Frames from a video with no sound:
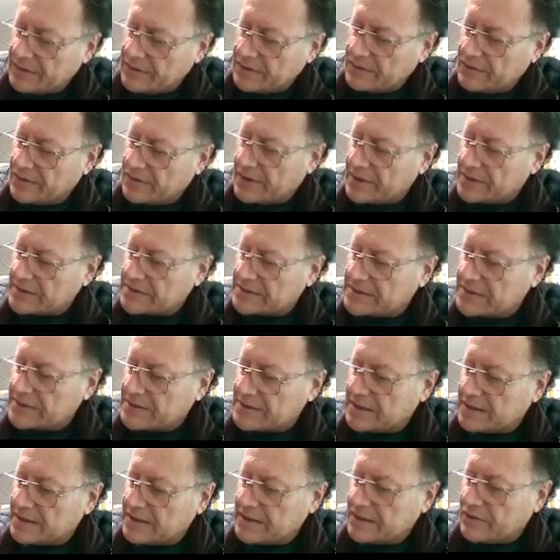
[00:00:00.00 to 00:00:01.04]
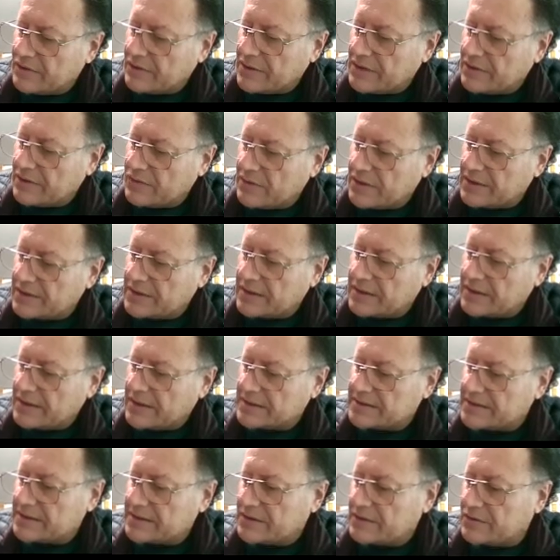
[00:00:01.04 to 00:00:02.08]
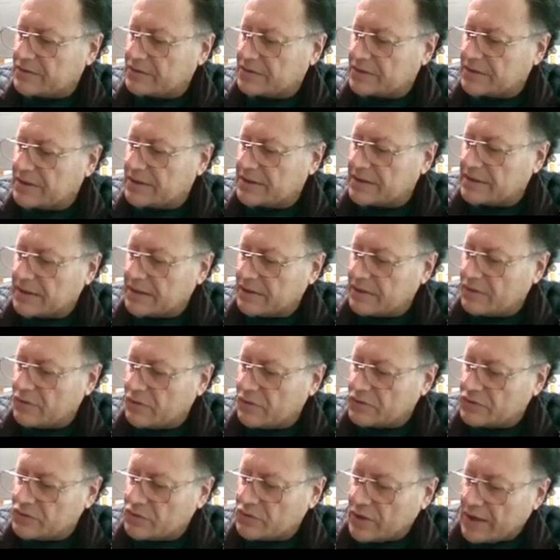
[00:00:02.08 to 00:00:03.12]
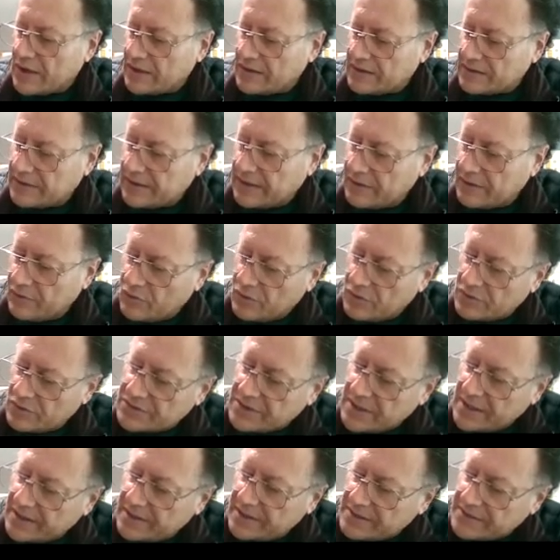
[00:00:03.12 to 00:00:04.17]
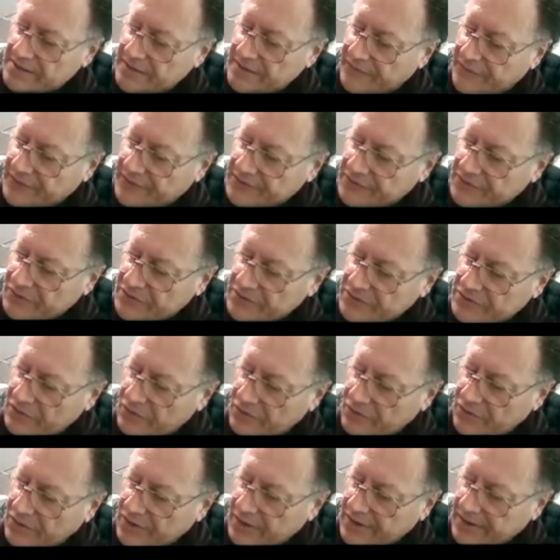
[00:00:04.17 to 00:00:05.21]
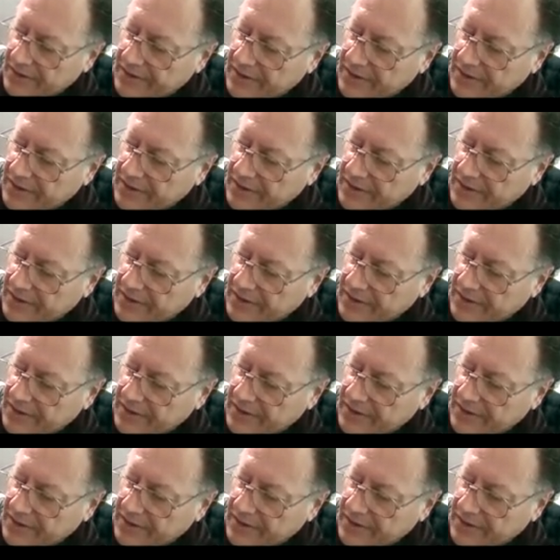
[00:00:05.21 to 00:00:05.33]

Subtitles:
You can see that the only one that doesn't contain the equal sign is the first one. So we're going to